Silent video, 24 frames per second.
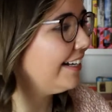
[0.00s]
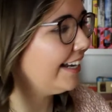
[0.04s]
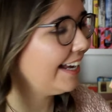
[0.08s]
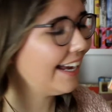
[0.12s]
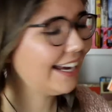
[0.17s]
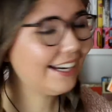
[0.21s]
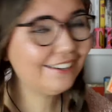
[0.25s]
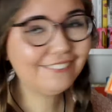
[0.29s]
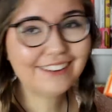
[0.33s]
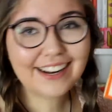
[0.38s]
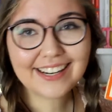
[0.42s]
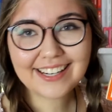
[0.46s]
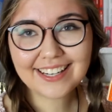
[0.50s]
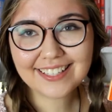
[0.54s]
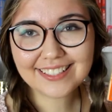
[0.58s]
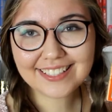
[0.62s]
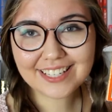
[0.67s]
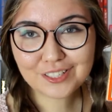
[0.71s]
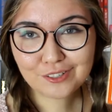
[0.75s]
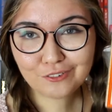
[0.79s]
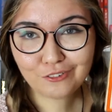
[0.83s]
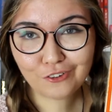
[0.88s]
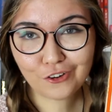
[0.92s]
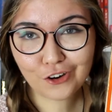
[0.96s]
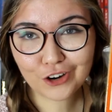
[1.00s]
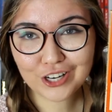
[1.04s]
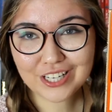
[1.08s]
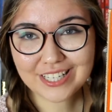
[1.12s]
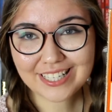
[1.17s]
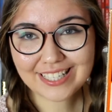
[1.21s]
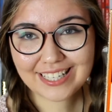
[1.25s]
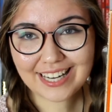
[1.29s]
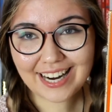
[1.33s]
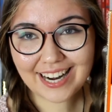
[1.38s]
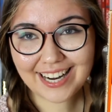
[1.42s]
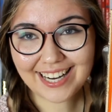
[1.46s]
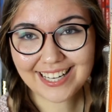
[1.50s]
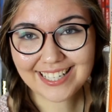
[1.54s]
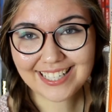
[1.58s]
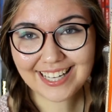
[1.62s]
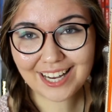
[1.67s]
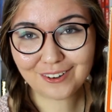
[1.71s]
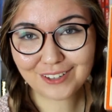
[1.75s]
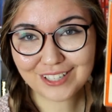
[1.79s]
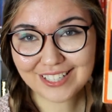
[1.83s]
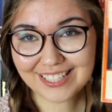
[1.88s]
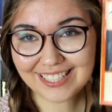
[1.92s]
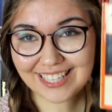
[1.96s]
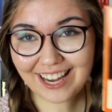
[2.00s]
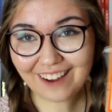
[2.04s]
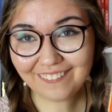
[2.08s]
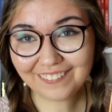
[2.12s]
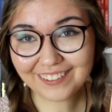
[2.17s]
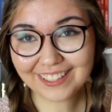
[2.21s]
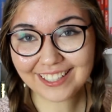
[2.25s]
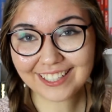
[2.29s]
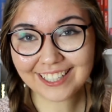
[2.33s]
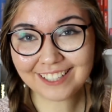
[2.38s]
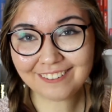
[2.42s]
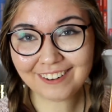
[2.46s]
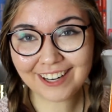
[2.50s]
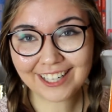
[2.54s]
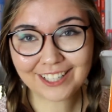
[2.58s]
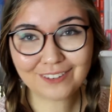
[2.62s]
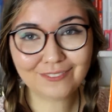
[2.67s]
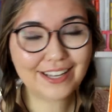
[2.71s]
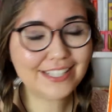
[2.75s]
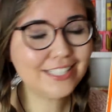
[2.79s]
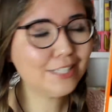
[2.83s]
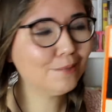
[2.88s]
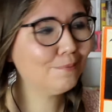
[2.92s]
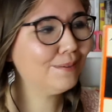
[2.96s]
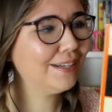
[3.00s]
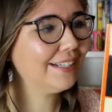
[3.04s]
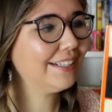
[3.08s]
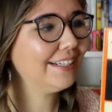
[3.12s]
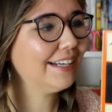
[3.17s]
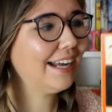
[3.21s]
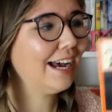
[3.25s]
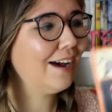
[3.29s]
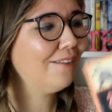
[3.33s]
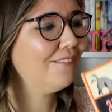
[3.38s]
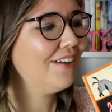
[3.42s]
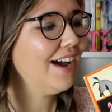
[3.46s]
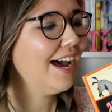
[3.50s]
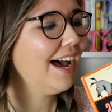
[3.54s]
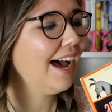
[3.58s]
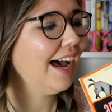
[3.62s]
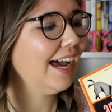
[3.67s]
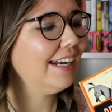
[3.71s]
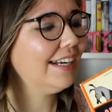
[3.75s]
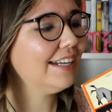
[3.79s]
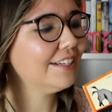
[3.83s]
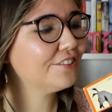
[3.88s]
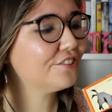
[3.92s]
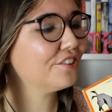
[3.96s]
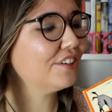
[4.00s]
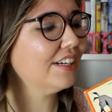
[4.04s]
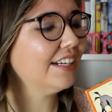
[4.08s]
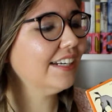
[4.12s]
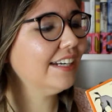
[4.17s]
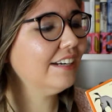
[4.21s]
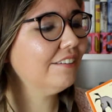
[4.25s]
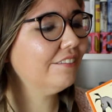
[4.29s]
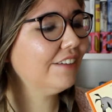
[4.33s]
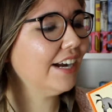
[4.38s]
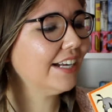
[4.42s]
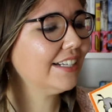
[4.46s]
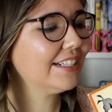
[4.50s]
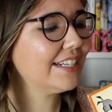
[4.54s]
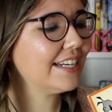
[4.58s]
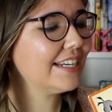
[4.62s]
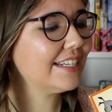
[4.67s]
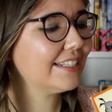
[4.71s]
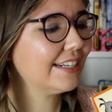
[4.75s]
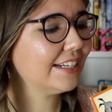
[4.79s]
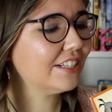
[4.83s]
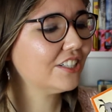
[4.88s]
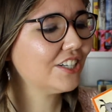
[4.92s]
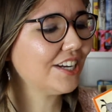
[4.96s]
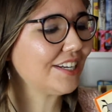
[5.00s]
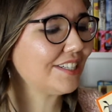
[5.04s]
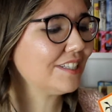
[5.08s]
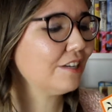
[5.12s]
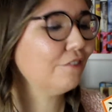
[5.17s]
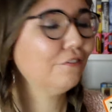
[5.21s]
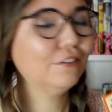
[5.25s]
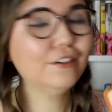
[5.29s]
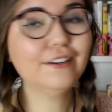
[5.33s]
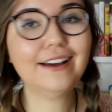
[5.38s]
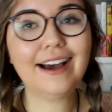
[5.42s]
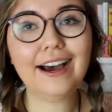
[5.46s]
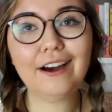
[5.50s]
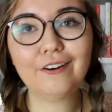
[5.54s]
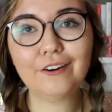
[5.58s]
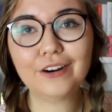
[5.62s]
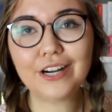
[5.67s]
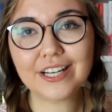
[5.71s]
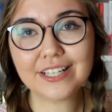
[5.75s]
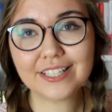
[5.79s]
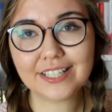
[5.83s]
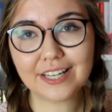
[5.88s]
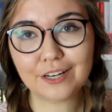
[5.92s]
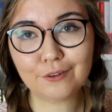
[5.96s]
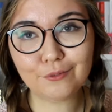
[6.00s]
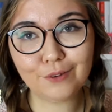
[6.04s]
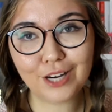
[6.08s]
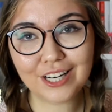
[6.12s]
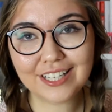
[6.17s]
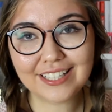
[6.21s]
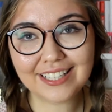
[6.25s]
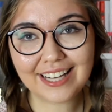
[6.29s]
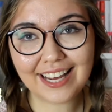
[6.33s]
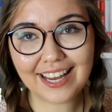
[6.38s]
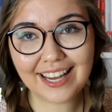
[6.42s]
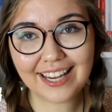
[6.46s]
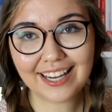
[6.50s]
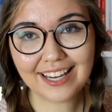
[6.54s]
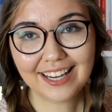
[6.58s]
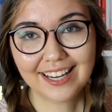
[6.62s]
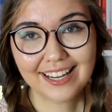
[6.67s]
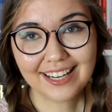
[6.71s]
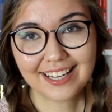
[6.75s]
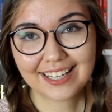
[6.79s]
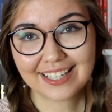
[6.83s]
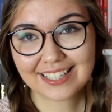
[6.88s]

I rated this 4 stars. I would definitely recommend you pick it up. I literally read this in just a few hours in one day.